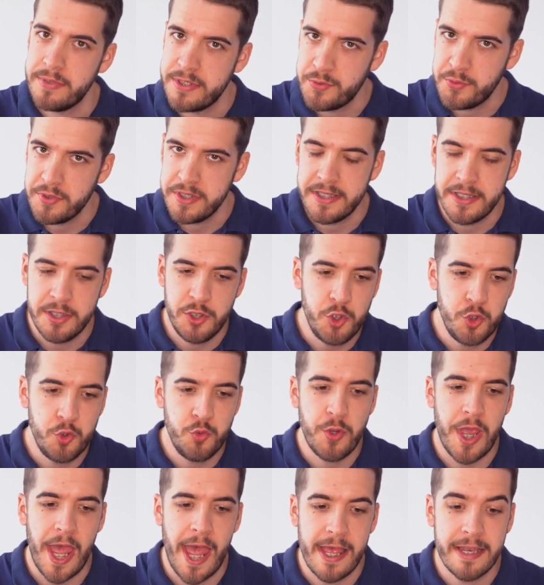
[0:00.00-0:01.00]
between
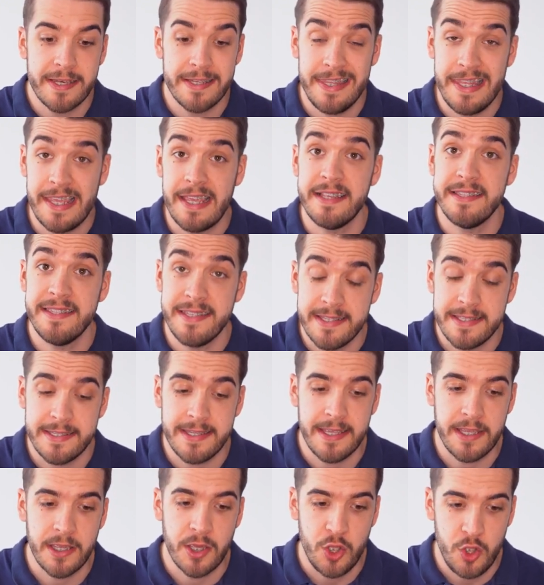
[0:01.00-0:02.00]
new and the
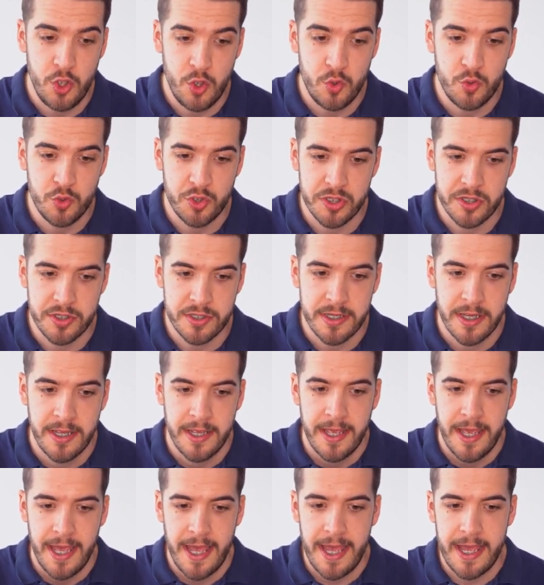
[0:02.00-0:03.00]
existing users.
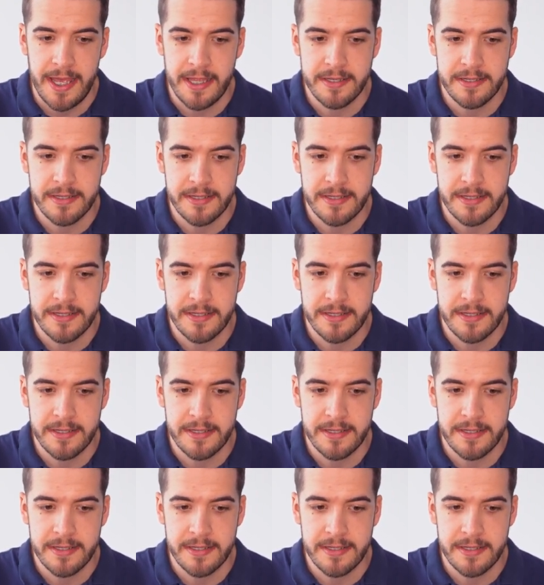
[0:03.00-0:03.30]
And